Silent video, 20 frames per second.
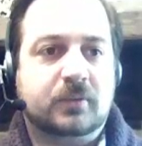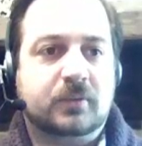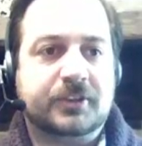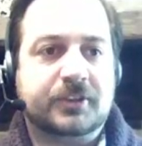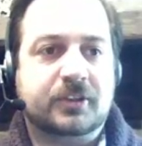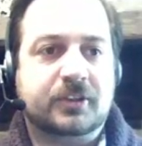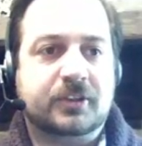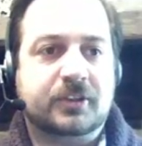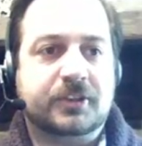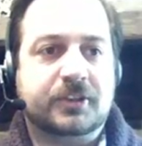
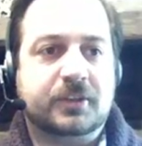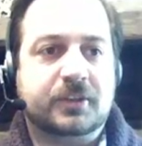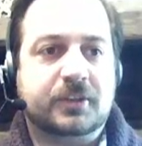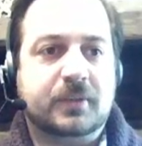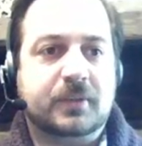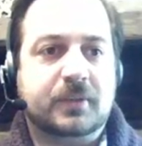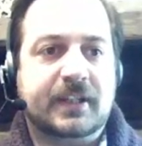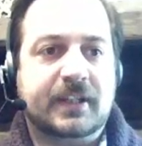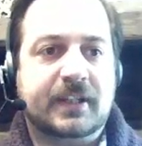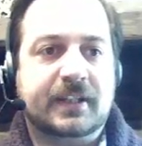what it's going to
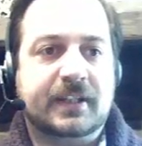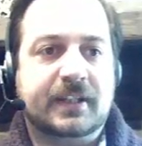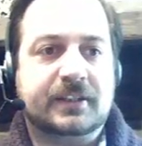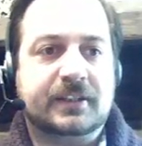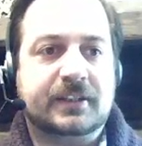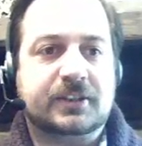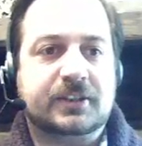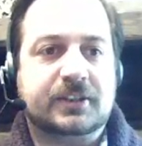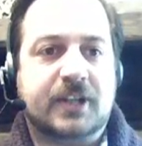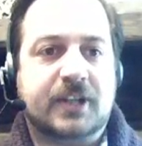do
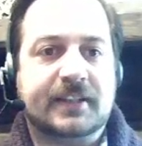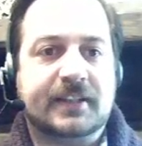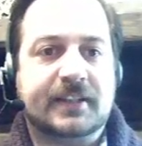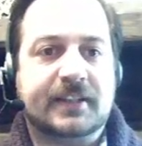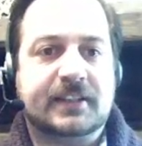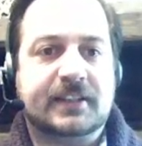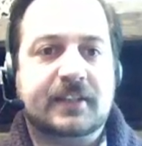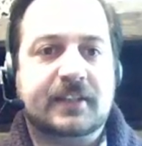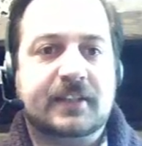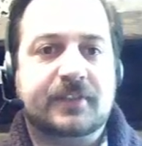is check
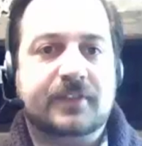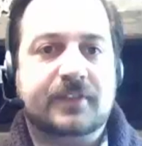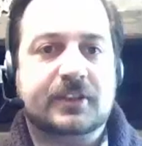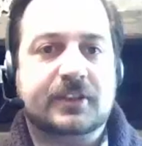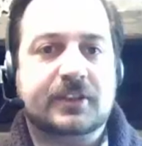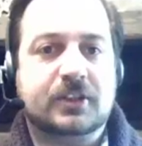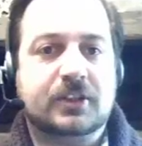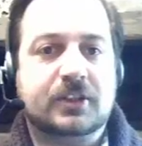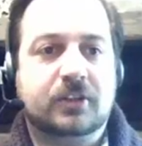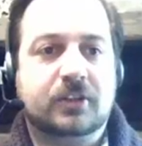to see if
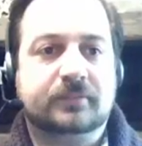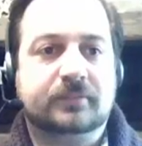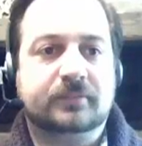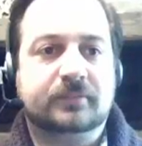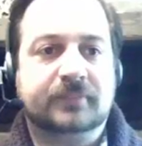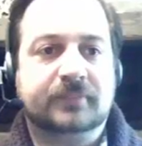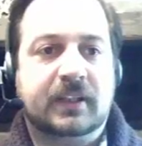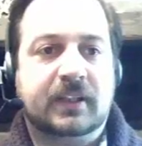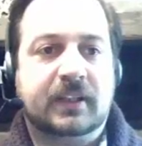it's null.